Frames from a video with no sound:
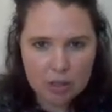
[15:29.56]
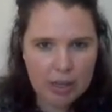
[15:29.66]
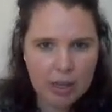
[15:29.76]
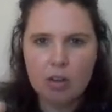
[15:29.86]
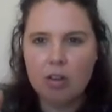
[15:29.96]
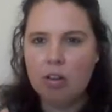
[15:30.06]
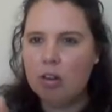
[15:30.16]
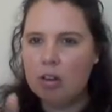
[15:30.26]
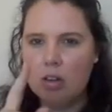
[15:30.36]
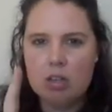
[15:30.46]
Okay,
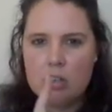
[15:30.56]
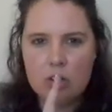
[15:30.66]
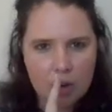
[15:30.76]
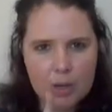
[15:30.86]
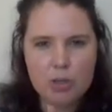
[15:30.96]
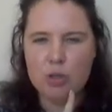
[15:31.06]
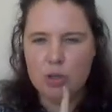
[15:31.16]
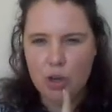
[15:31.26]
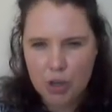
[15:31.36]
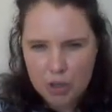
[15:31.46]
heard, no, it's
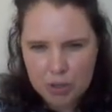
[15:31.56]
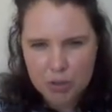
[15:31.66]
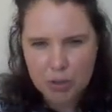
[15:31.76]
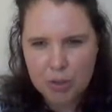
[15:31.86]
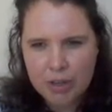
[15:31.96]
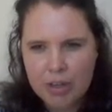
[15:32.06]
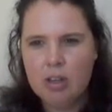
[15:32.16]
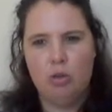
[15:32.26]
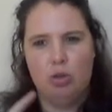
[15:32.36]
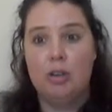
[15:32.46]
new,
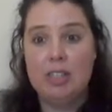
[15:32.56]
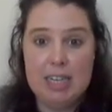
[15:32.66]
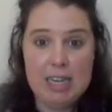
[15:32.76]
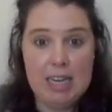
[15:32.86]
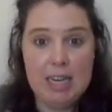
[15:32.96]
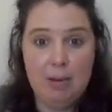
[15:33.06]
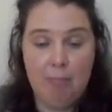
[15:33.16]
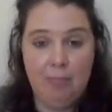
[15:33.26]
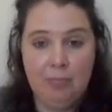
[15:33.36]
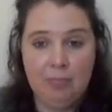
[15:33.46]
so D.
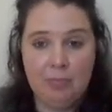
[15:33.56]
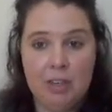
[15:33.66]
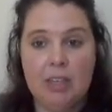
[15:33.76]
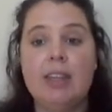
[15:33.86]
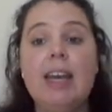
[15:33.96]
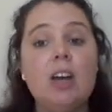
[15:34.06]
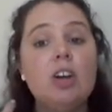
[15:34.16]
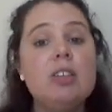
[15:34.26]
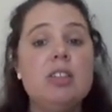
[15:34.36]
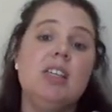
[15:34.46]
Then I
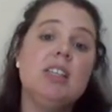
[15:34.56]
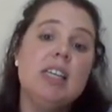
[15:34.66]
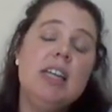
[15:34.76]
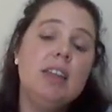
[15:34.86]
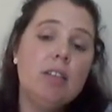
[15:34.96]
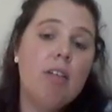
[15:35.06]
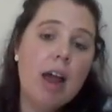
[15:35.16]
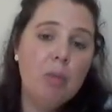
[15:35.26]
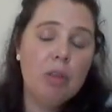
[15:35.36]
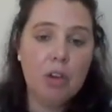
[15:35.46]
go C. Does anything
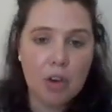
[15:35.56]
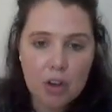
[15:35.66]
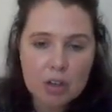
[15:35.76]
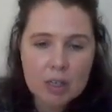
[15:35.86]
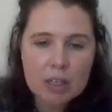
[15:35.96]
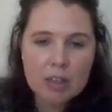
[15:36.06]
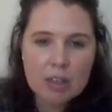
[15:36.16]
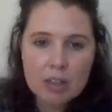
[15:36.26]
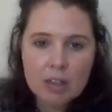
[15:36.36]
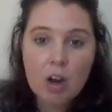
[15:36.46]
rhyme with heard?
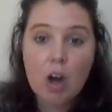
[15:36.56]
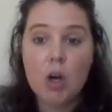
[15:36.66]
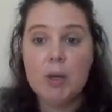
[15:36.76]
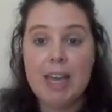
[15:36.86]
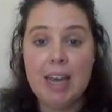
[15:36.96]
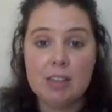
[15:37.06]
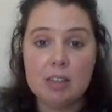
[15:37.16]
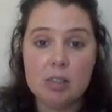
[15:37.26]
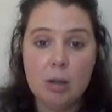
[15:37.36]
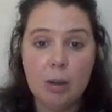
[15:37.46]
Oh
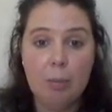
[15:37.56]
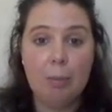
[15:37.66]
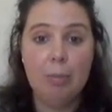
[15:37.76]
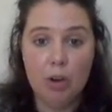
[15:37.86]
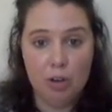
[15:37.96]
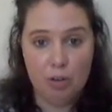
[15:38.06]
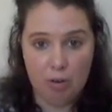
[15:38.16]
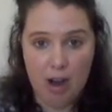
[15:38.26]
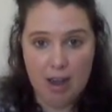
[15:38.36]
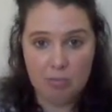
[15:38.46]
yes, bird
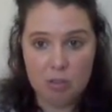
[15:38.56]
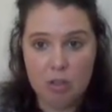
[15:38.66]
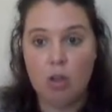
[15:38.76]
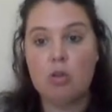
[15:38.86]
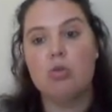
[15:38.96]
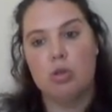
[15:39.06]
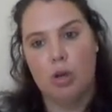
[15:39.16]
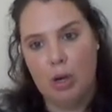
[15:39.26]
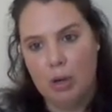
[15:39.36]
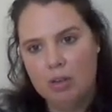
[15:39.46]
rhymes,
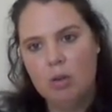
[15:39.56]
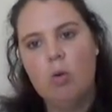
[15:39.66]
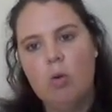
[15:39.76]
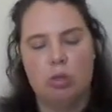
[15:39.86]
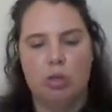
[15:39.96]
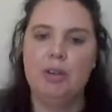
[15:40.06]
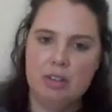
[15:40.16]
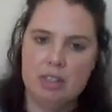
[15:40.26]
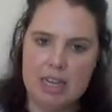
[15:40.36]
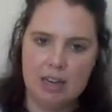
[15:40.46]
so also
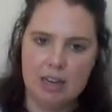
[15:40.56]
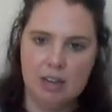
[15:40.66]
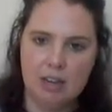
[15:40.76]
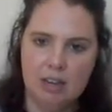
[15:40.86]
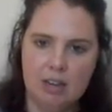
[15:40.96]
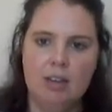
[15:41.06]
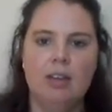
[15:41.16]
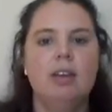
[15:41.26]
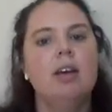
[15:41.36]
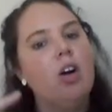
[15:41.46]
D.
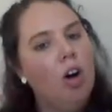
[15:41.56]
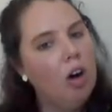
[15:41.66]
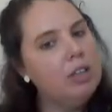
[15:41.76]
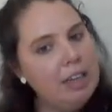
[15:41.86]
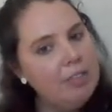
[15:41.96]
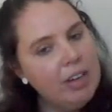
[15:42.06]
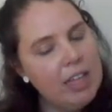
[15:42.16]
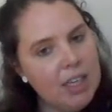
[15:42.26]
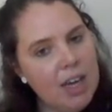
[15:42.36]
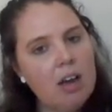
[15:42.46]
Can't leave
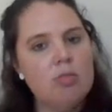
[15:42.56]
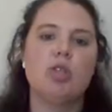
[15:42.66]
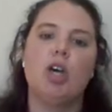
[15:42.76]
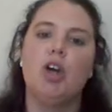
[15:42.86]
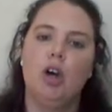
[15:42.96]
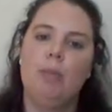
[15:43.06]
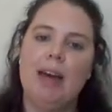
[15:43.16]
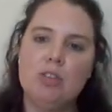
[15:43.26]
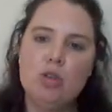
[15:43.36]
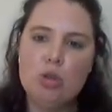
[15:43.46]
anything out, so I go
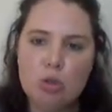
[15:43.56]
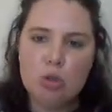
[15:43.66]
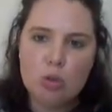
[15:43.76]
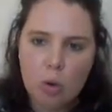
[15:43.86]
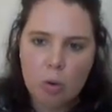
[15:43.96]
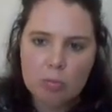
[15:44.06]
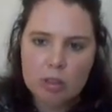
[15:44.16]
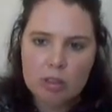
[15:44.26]
back to storm.